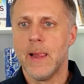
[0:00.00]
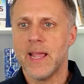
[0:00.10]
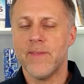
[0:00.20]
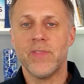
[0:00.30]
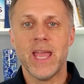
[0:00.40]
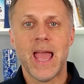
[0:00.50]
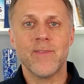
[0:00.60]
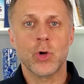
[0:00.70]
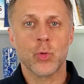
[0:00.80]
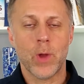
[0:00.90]
if they
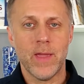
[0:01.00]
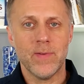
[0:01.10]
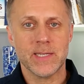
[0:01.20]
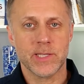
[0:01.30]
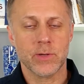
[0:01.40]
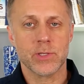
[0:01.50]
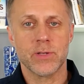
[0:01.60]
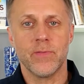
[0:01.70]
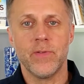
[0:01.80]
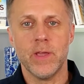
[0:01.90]
have cravings that are
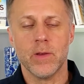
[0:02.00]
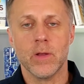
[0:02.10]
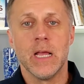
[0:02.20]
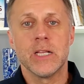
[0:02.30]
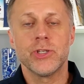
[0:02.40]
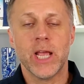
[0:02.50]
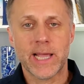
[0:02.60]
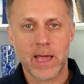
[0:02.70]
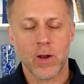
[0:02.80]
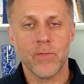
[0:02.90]
severe, check
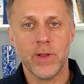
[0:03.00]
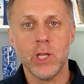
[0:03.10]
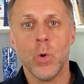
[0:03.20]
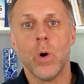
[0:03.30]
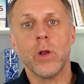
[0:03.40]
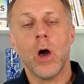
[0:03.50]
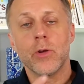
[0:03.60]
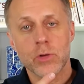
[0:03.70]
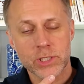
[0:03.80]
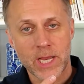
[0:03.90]
out our video on
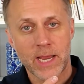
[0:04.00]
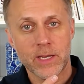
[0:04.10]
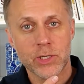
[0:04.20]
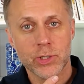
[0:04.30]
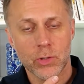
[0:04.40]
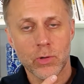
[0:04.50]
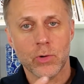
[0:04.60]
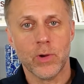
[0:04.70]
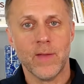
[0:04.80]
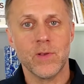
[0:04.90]
understanding sugar
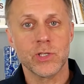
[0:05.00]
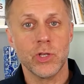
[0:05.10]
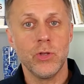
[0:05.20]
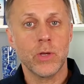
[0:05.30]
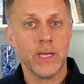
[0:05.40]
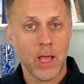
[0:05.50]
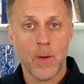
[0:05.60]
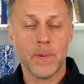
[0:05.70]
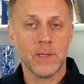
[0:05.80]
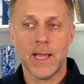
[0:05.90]
cravings so you can
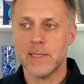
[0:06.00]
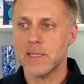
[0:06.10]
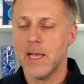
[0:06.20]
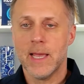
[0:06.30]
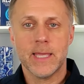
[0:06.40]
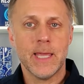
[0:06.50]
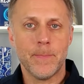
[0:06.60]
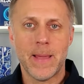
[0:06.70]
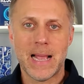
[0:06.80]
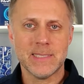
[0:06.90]
help clients get
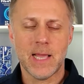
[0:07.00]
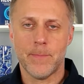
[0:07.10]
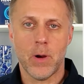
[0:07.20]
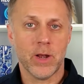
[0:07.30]
past that part.